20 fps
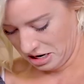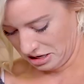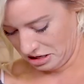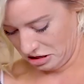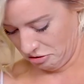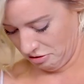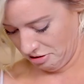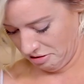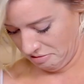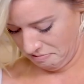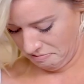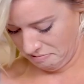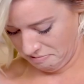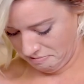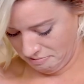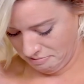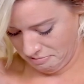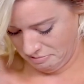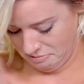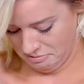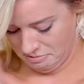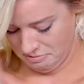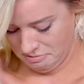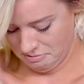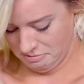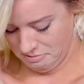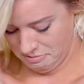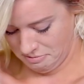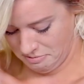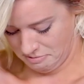So I'll do Go it. ahead and put it on your
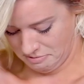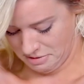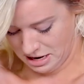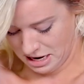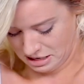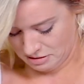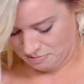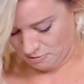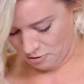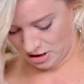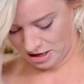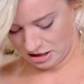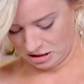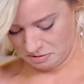décolleté. Mine's more